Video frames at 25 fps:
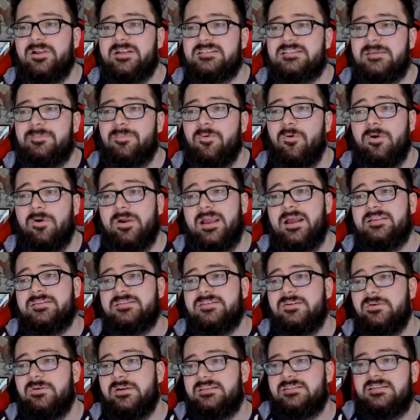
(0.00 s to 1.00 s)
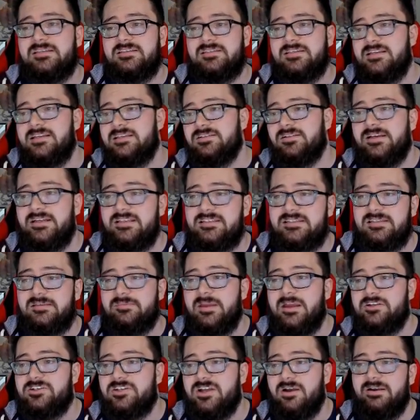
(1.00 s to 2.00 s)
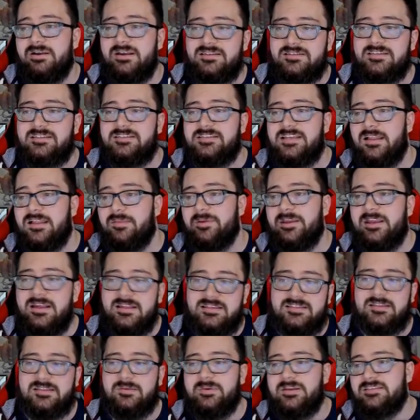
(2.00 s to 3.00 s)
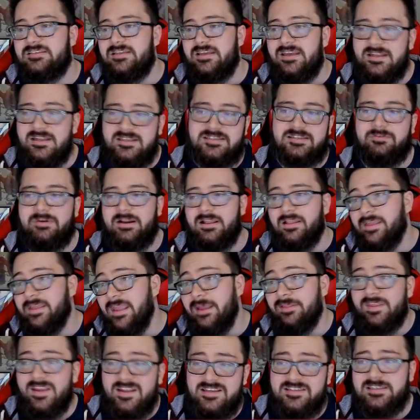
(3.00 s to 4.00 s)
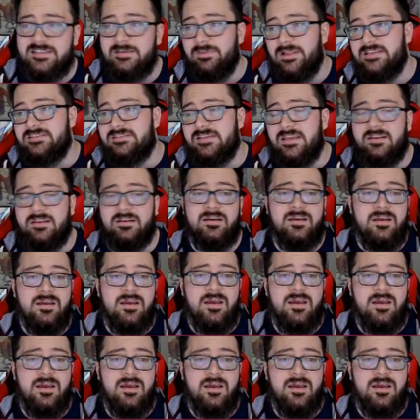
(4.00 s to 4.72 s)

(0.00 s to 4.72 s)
hits the Porygon 2, hits the Sneasel, hits the Mienshao, hits the Celebi, hits the Wheezing, hits the Relicanth, hits the Blaziken.